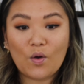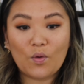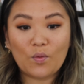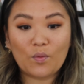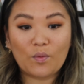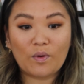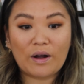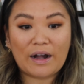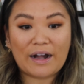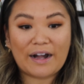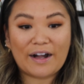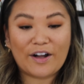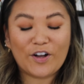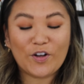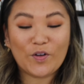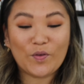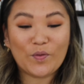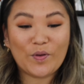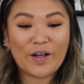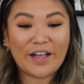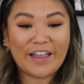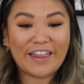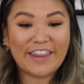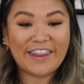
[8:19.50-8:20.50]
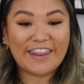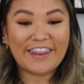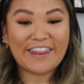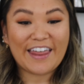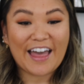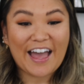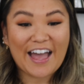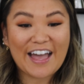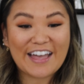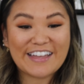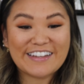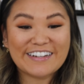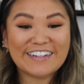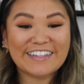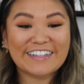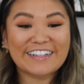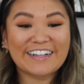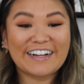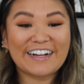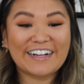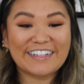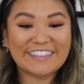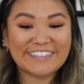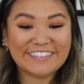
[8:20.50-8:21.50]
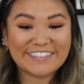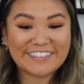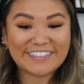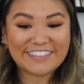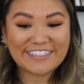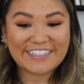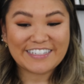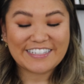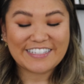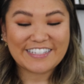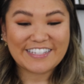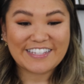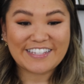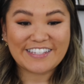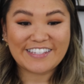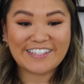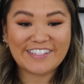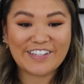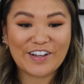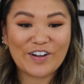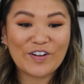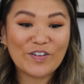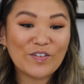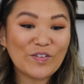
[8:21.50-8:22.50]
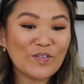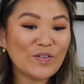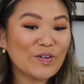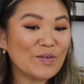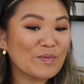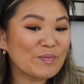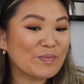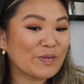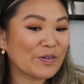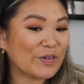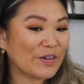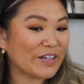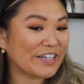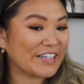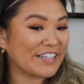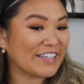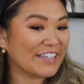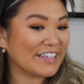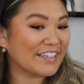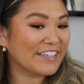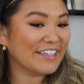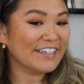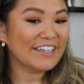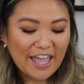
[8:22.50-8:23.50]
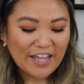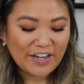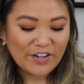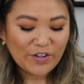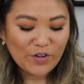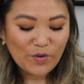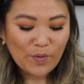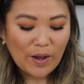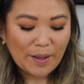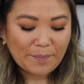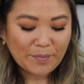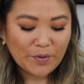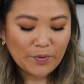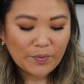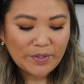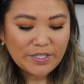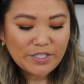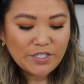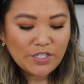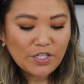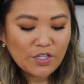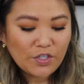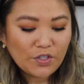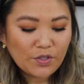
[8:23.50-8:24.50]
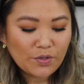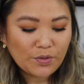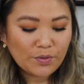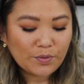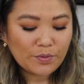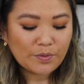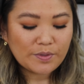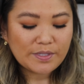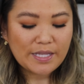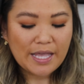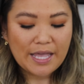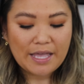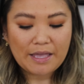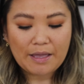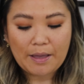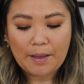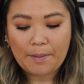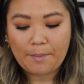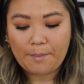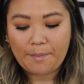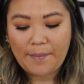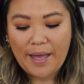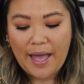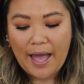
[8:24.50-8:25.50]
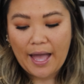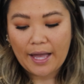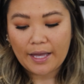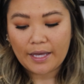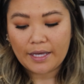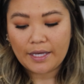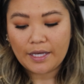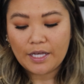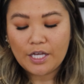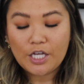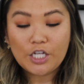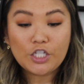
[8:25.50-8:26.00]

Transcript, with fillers: Wow, that color is so pretty. And oh, I'm going to use a MAC